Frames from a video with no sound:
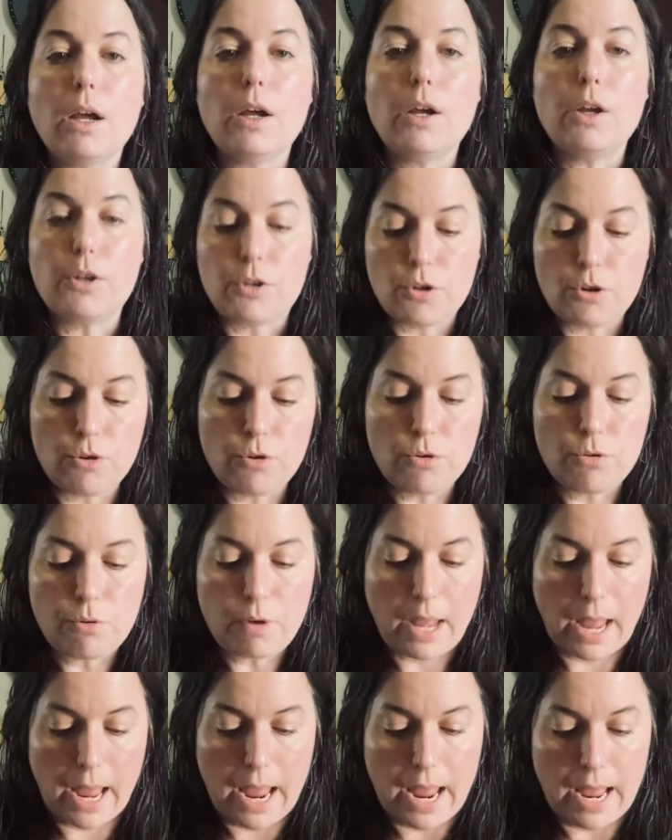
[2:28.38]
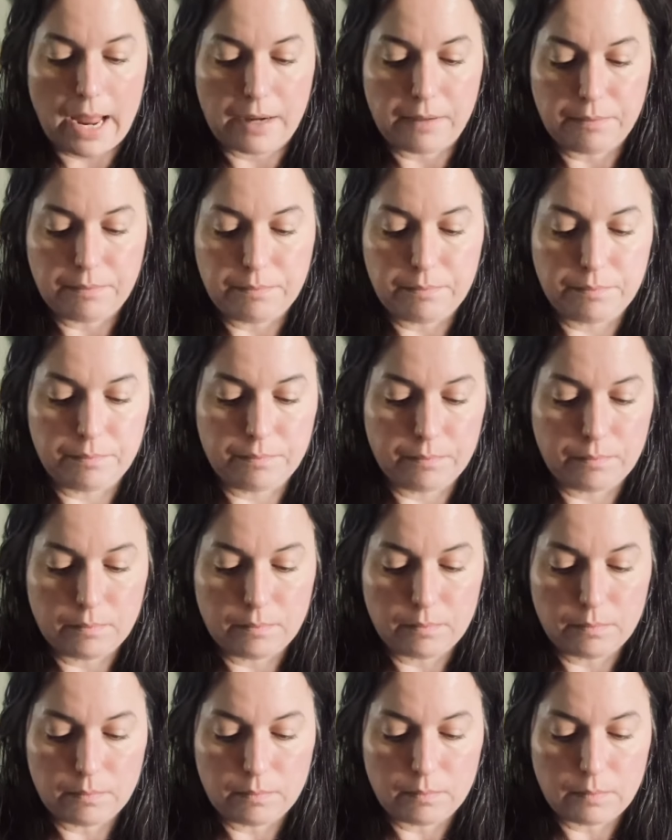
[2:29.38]
you can
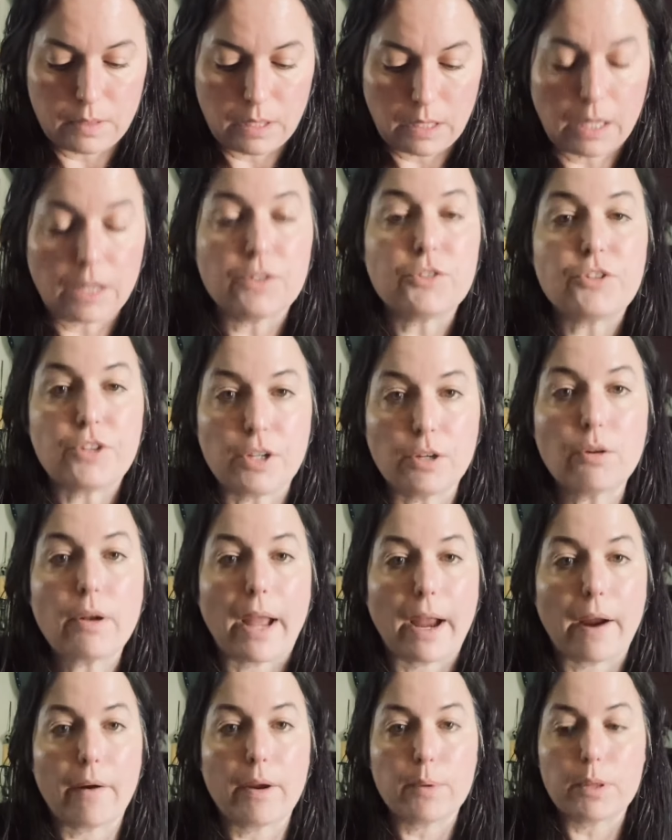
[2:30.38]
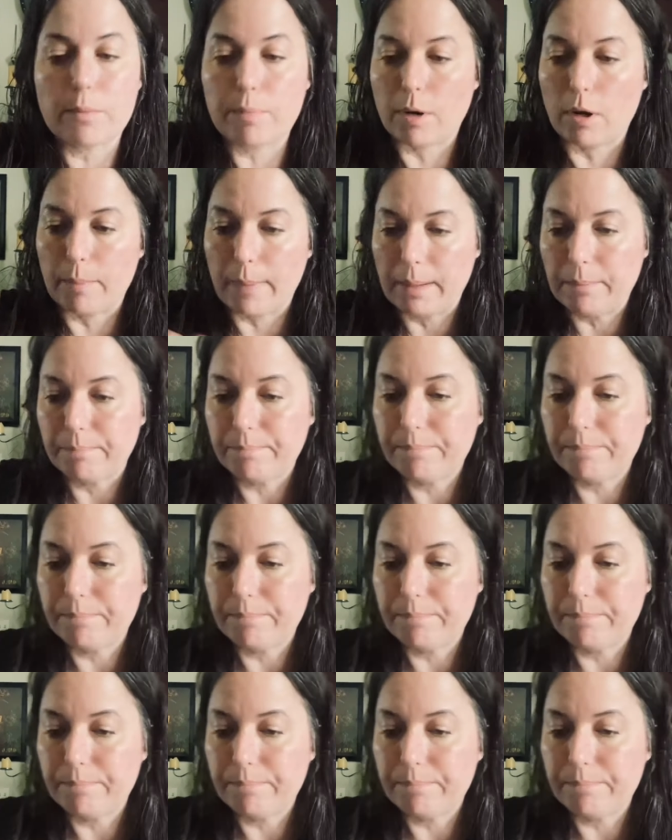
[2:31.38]
conceal carry with a permit,